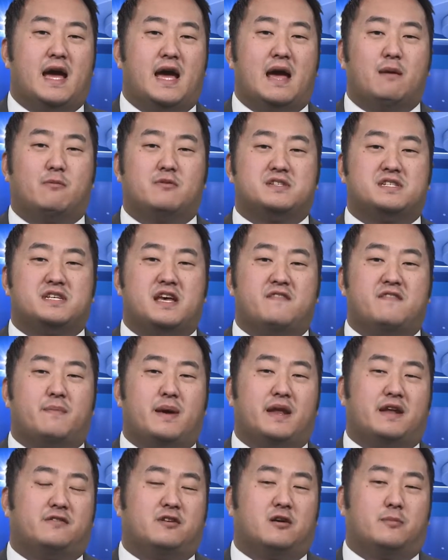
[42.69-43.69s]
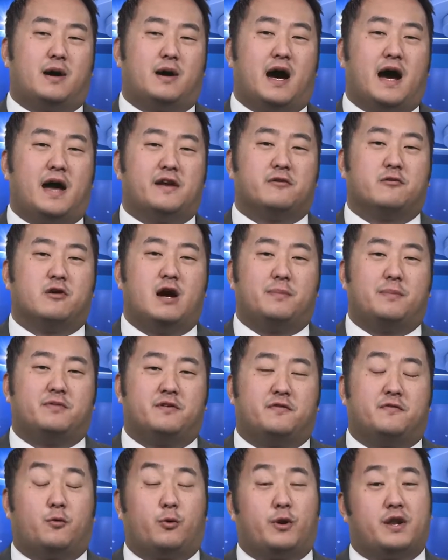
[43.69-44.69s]
and will save Manitoba Hydro up to
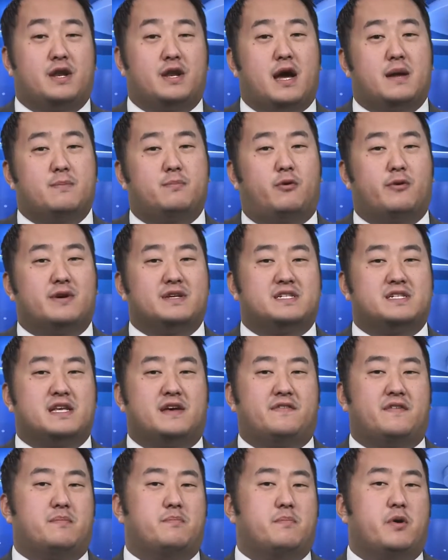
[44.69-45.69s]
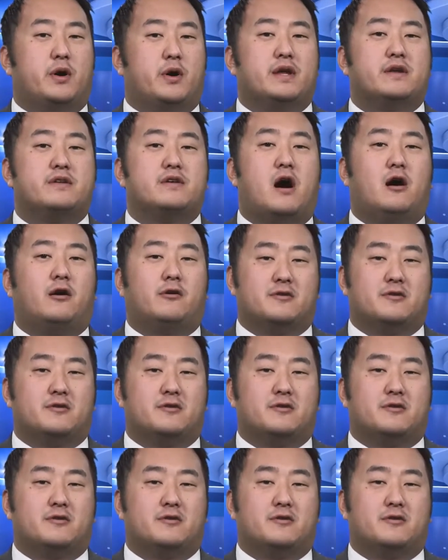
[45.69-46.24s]
$49.7 million,